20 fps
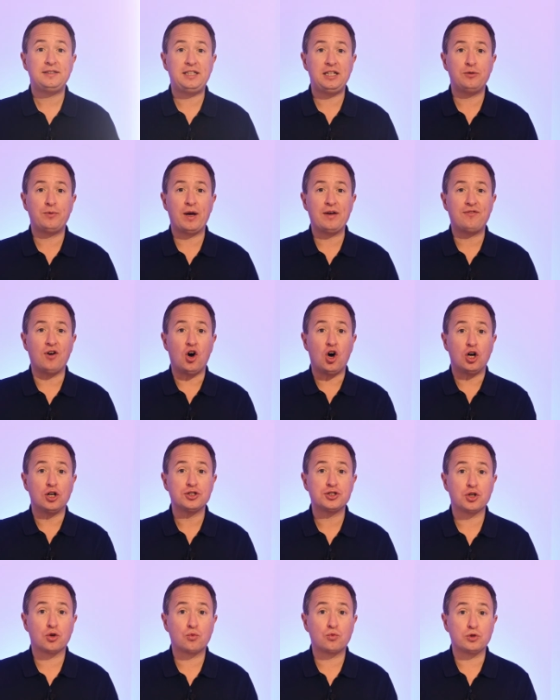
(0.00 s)
D-Wave
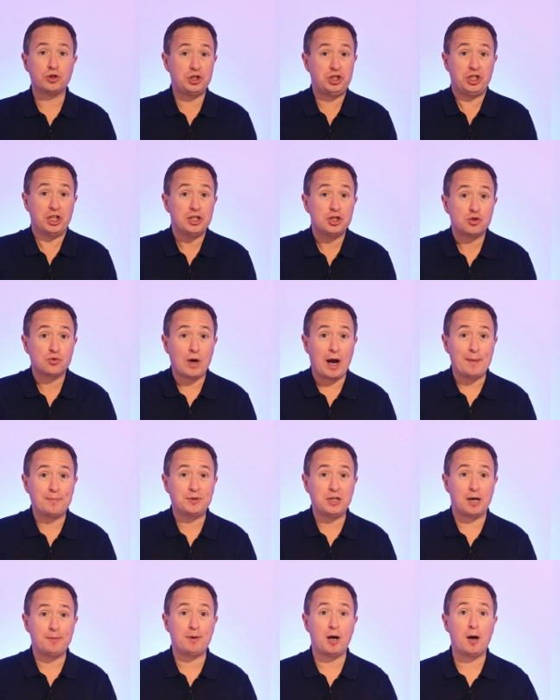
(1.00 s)
also just wrapped
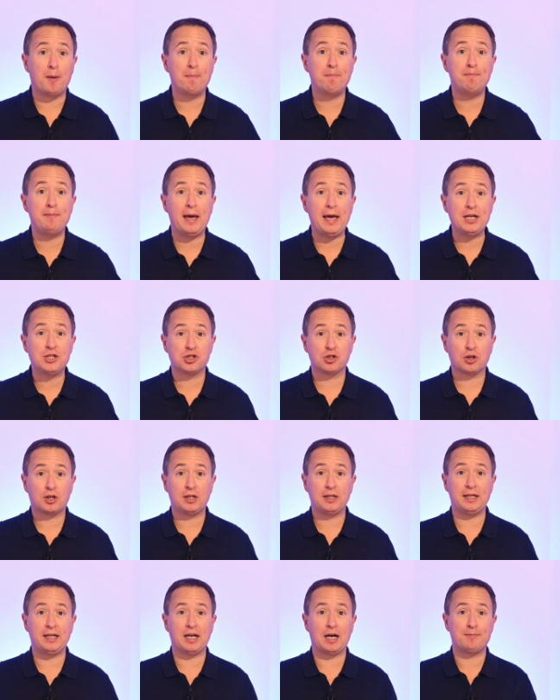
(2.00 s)
up a major
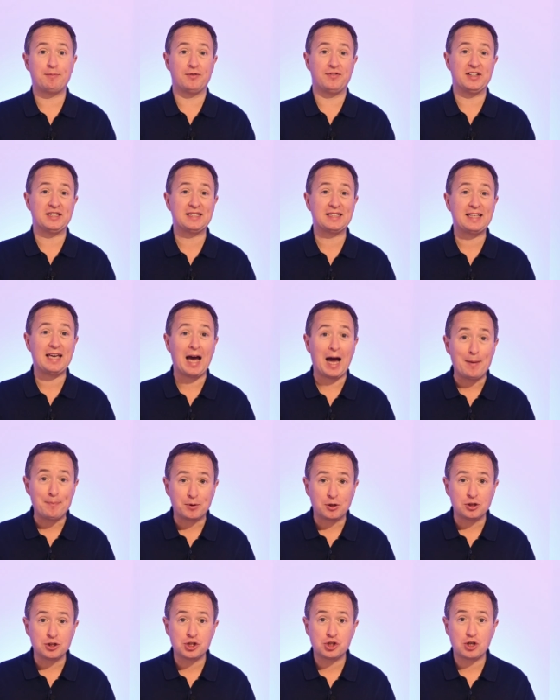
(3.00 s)
cleanup of its
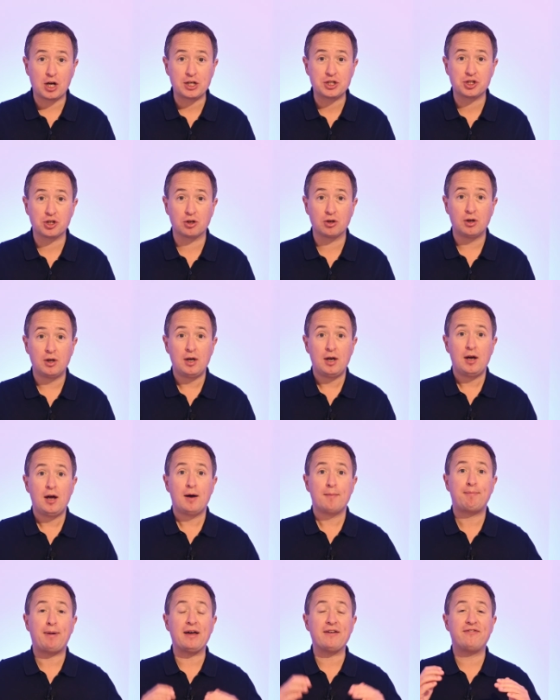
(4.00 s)
capital structure
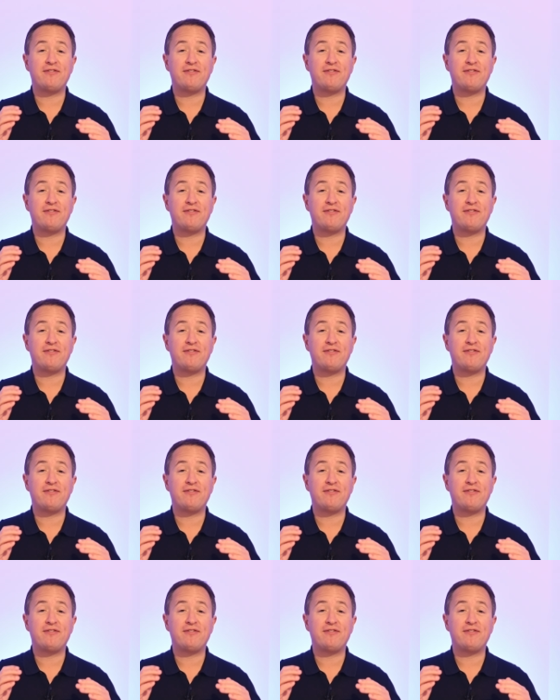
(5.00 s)
by